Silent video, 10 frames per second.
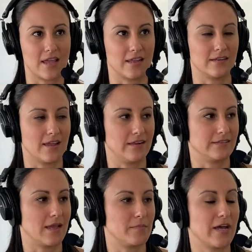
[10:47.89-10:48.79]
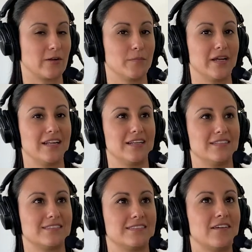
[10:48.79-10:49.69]
and, and get better, but it
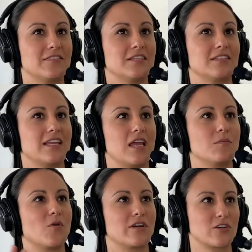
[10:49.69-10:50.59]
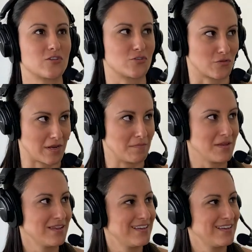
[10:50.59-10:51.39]
is definitely a more extreme